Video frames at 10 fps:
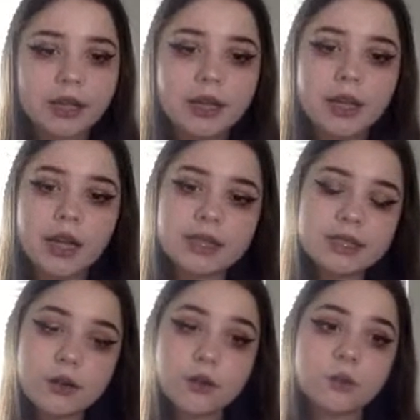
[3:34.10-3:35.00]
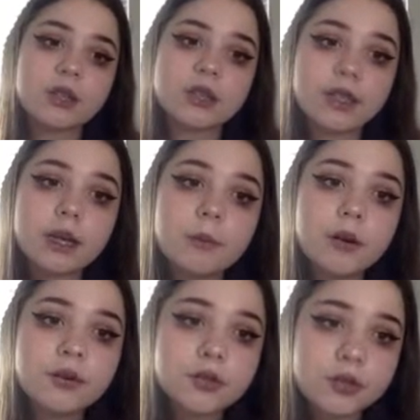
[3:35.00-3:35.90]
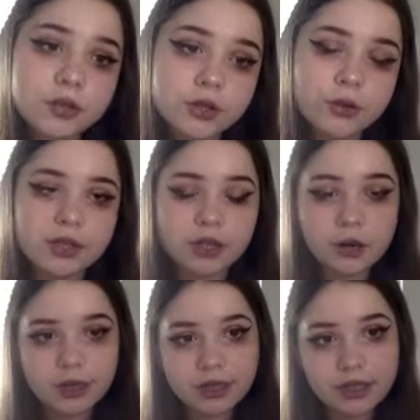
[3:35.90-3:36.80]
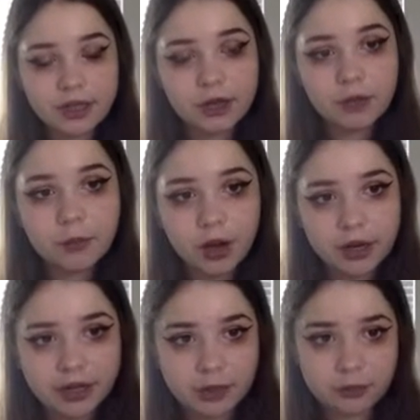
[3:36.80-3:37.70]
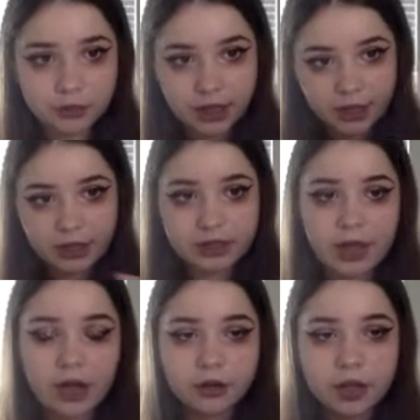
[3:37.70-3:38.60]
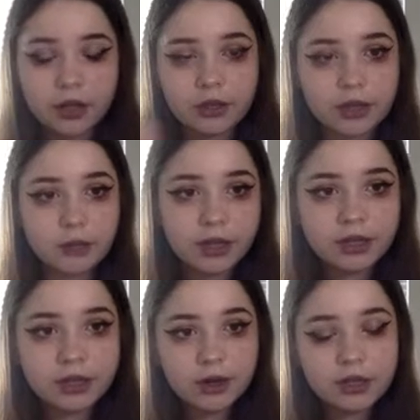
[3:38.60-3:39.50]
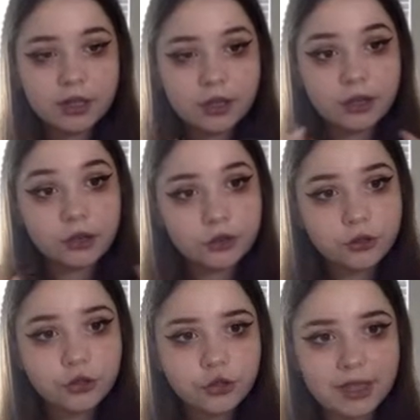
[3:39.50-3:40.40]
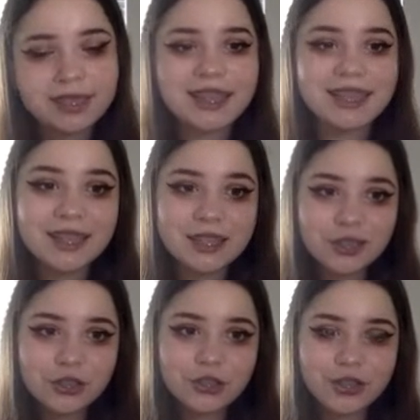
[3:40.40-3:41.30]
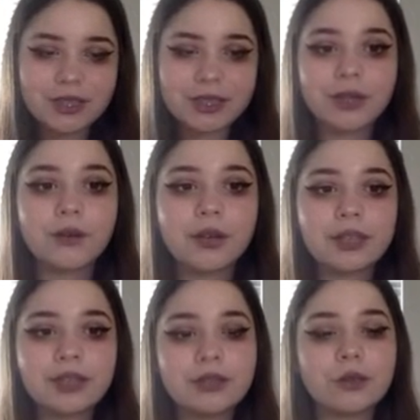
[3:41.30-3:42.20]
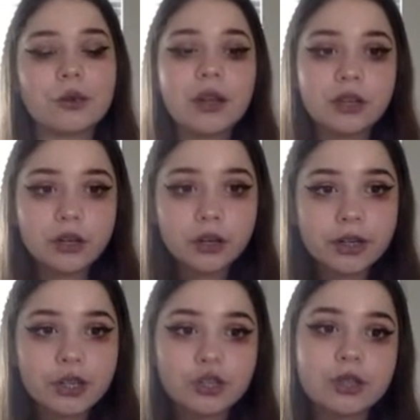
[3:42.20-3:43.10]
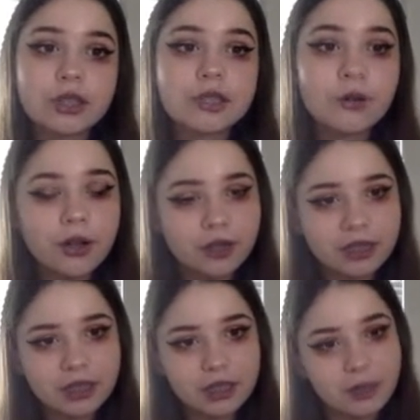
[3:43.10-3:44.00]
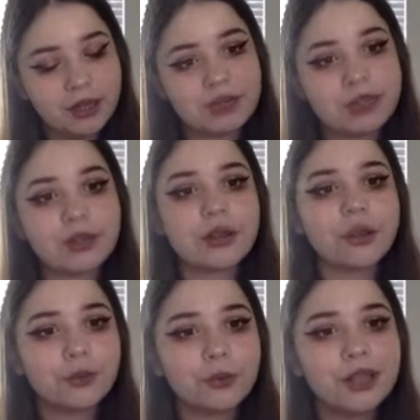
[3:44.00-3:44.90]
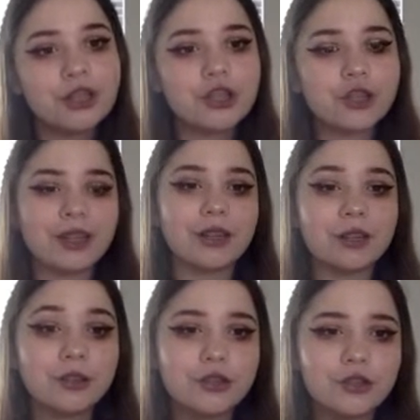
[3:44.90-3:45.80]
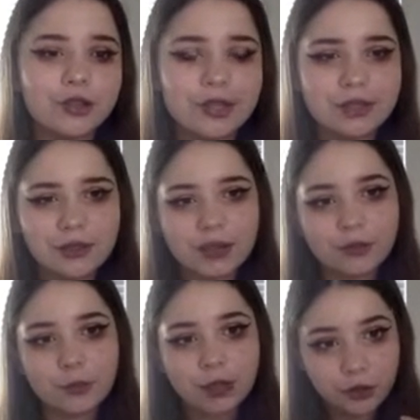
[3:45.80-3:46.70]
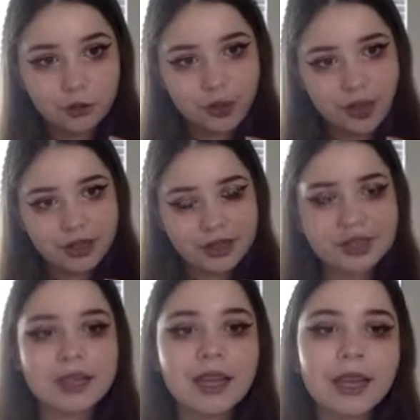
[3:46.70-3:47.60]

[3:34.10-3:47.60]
And so what decomposers do is they're going to take our body and break it down. They're going to break it down into little nutrients, and these nutrients are going to nourish the soil. It's going to make the soil rich in nutrients, right, from our own bodies.